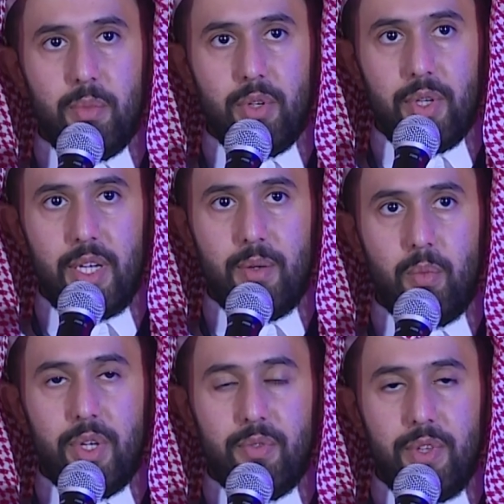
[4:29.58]
Program.
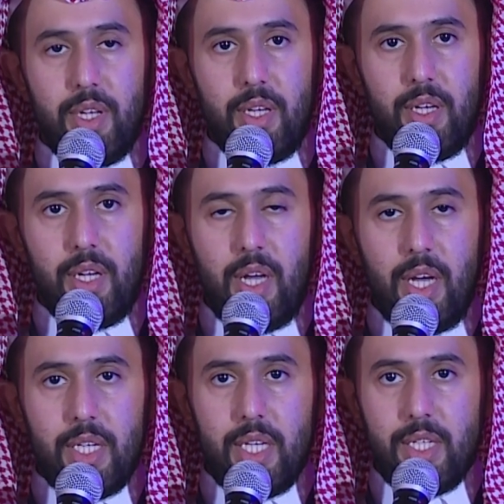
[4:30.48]
One of the
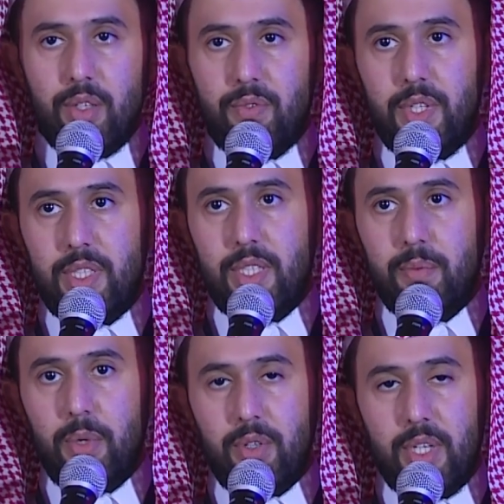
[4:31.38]
Kingdom Vision
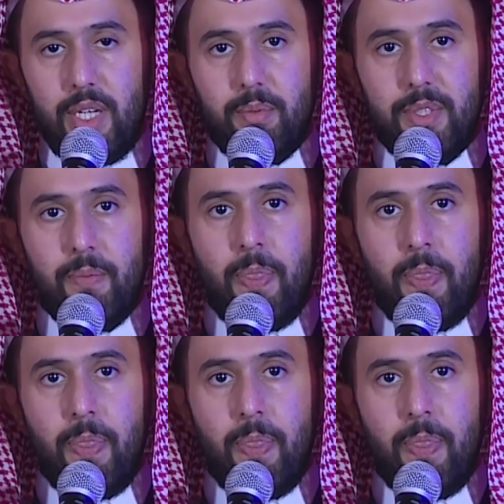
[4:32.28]
programs